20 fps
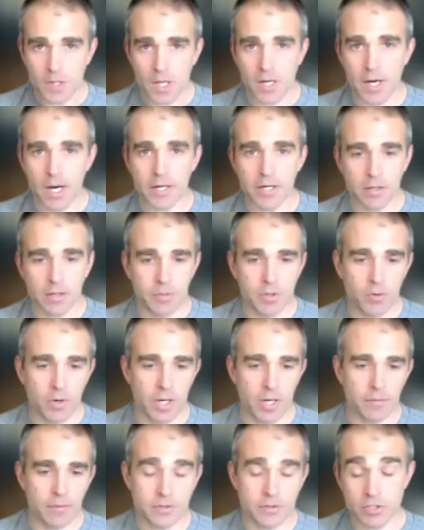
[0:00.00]

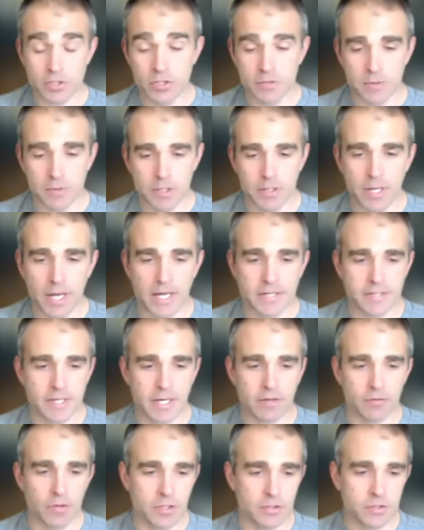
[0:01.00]
IWM, excuse me,
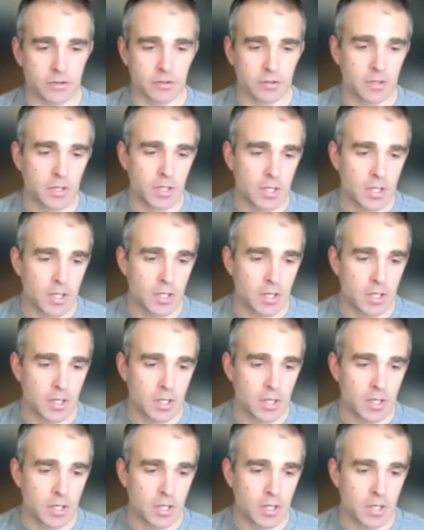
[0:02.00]
Nasdaq, Russell,